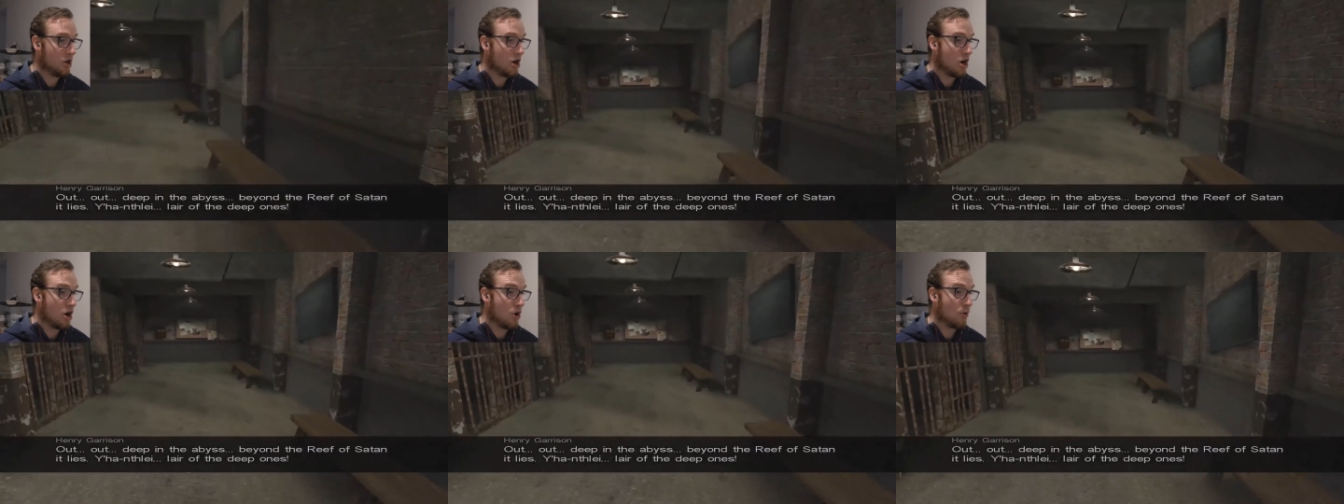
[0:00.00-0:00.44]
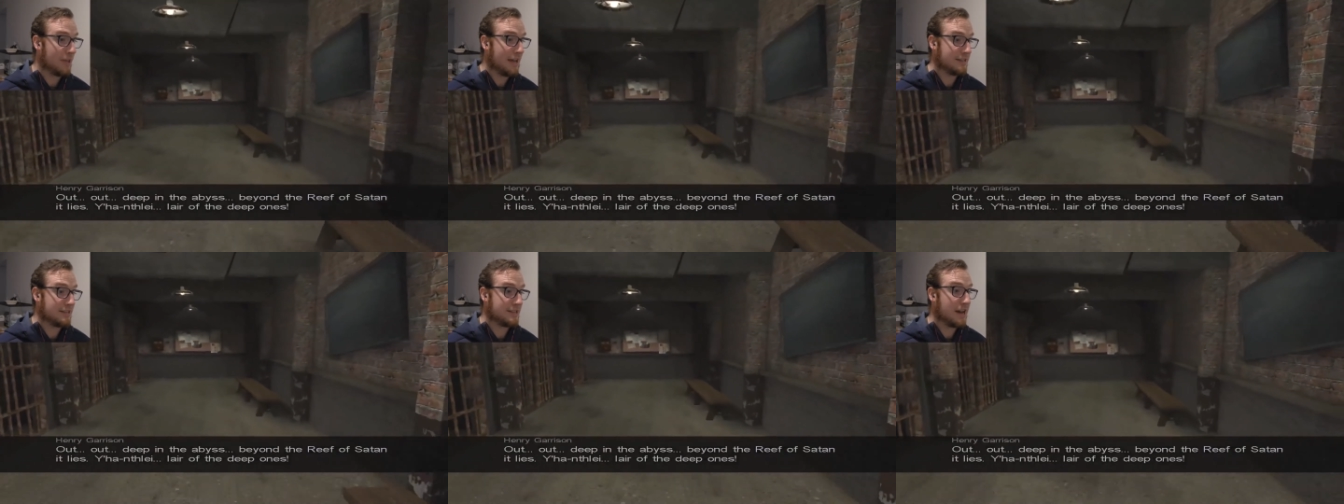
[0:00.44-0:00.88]
Oh,
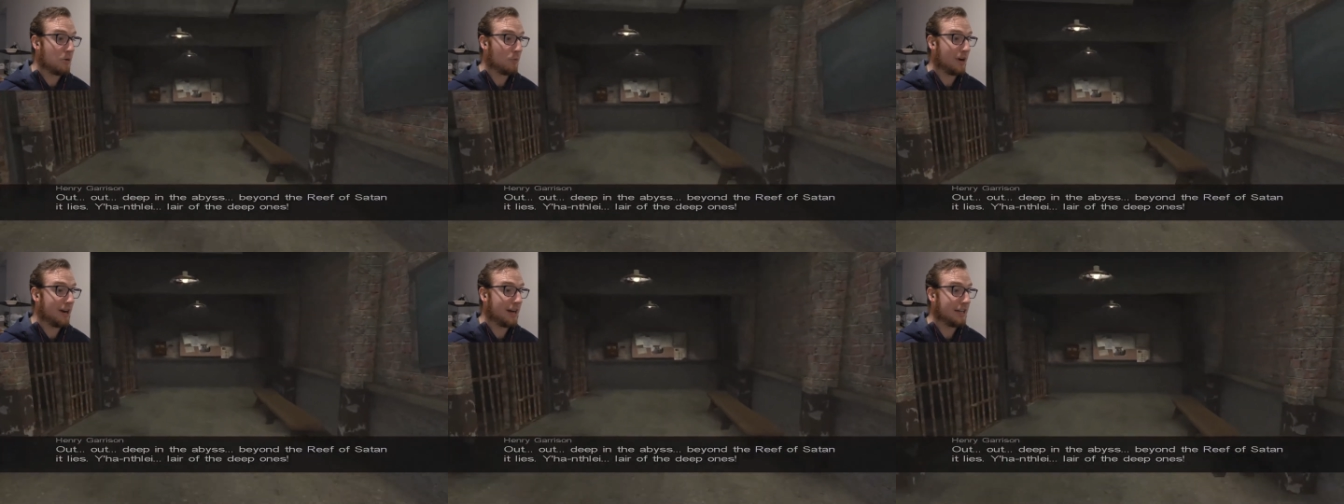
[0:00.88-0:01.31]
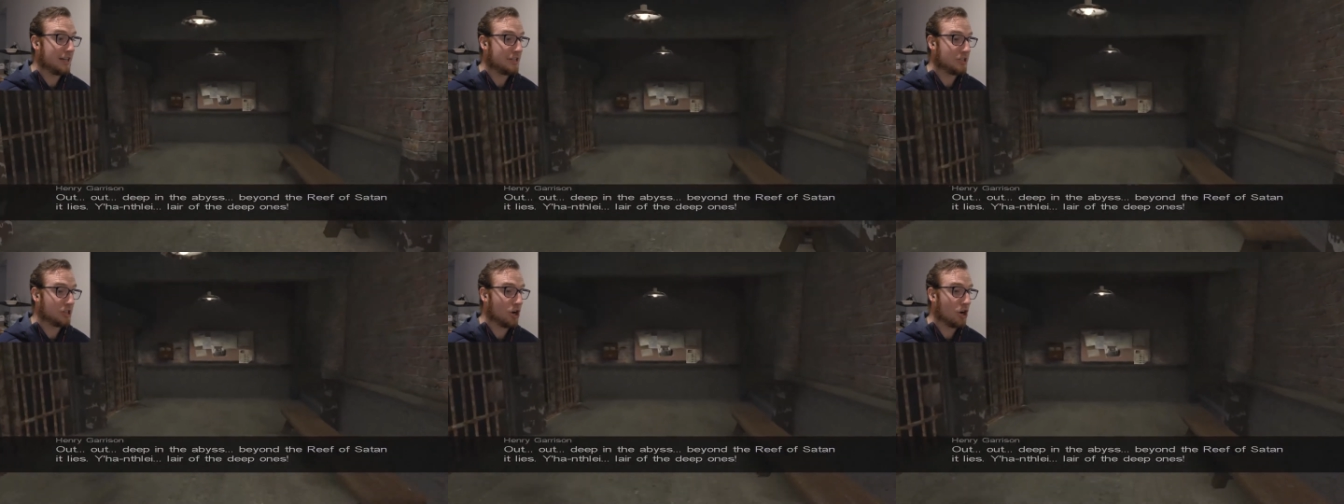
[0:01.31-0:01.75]
that's not where I need
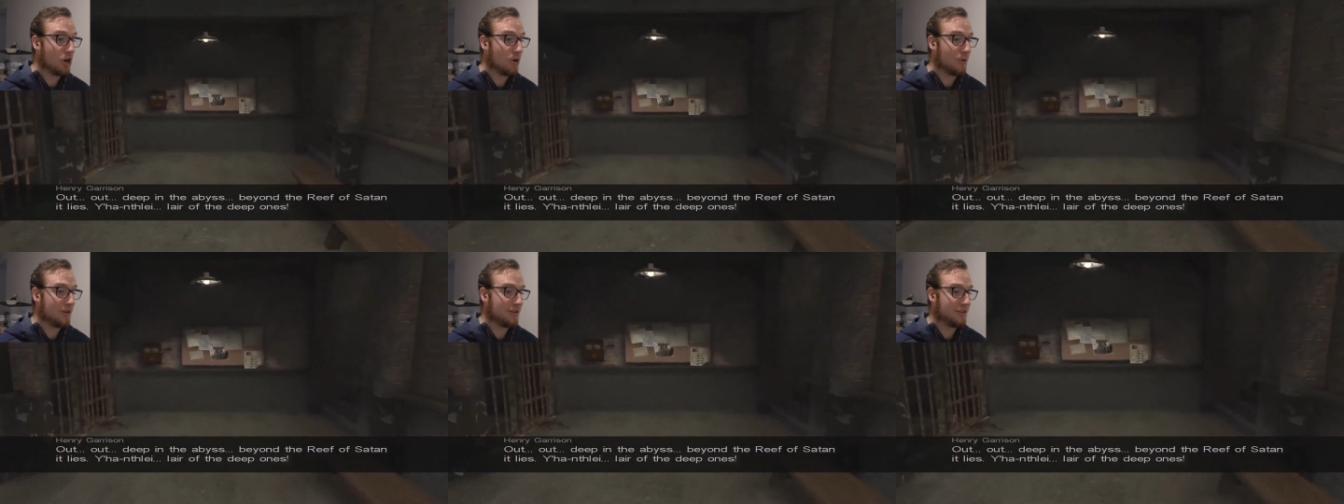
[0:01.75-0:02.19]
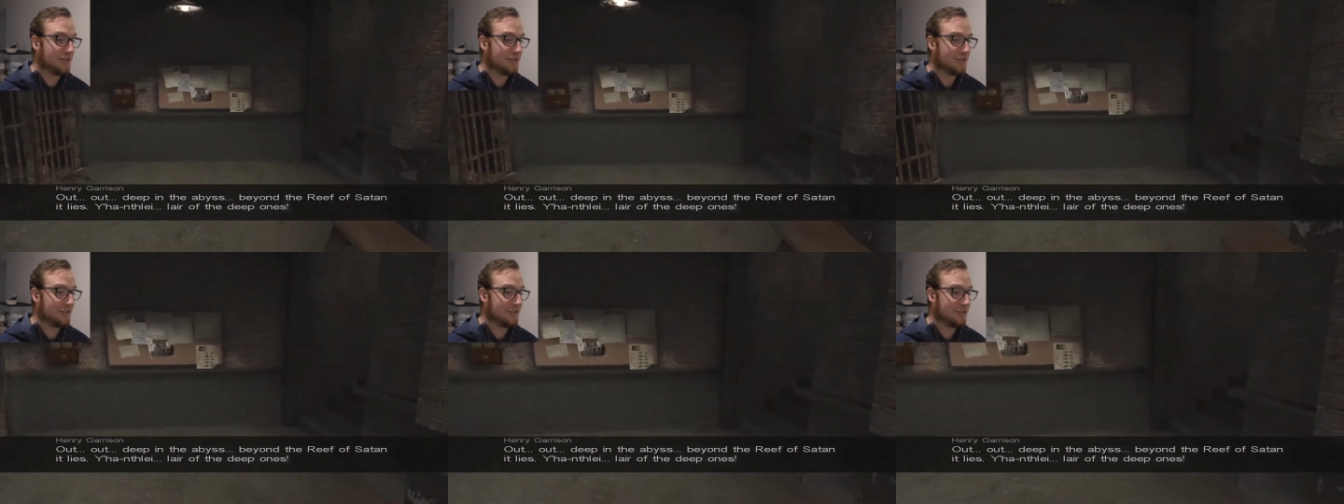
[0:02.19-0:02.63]
to go.
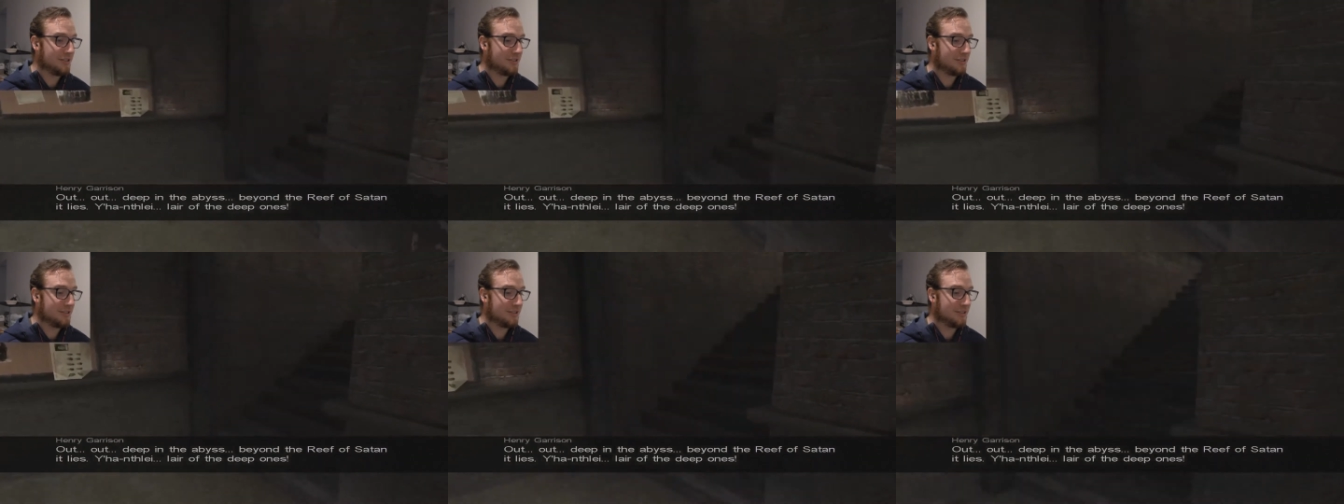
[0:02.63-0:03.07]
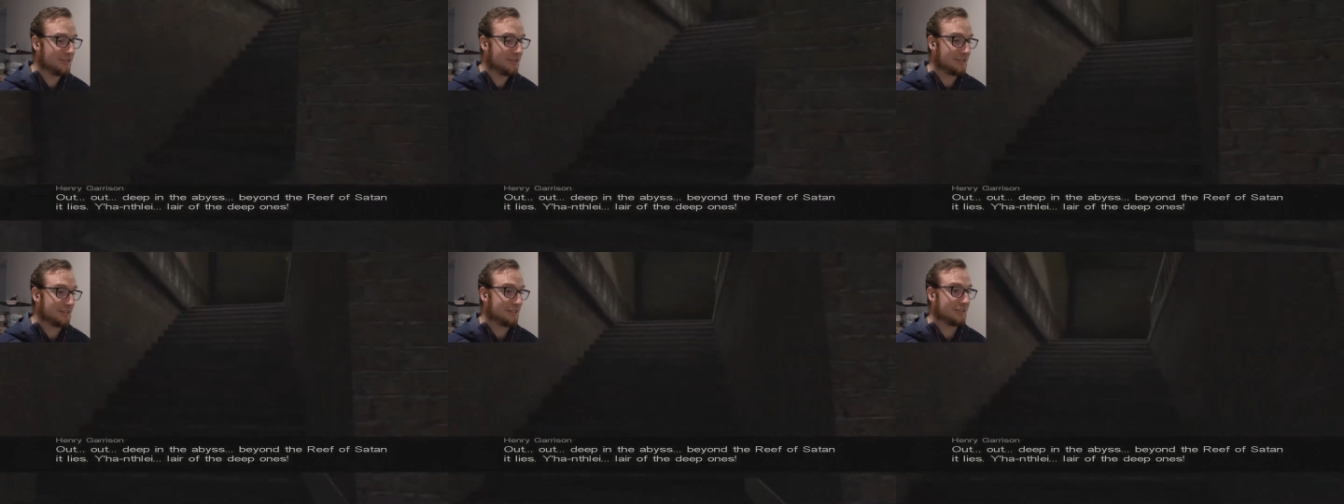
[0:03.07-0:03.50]

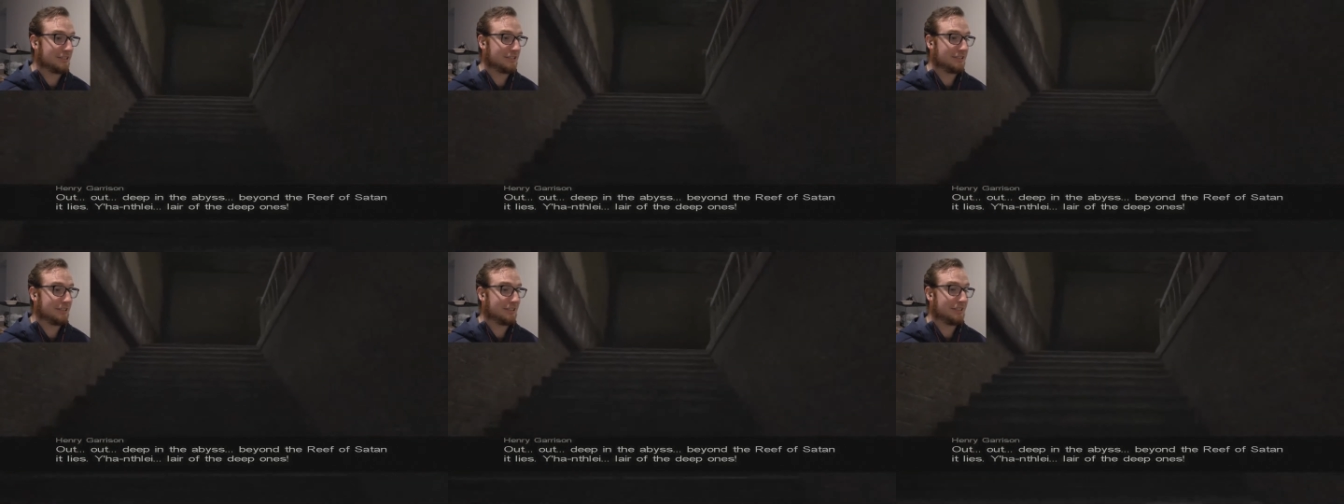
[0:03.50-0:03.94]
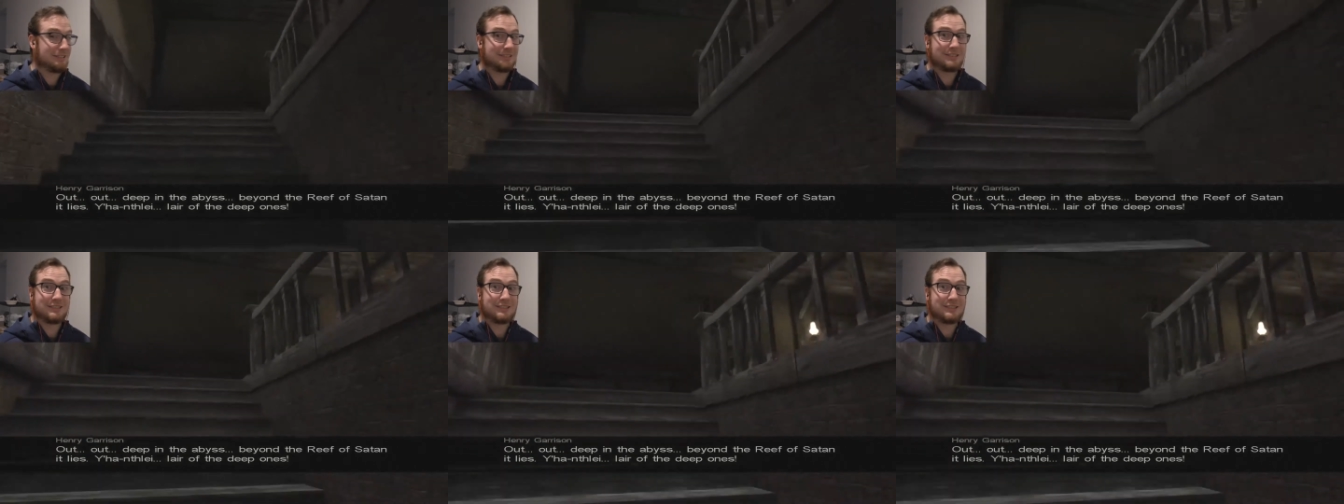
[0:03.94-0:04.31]
of the deep ones.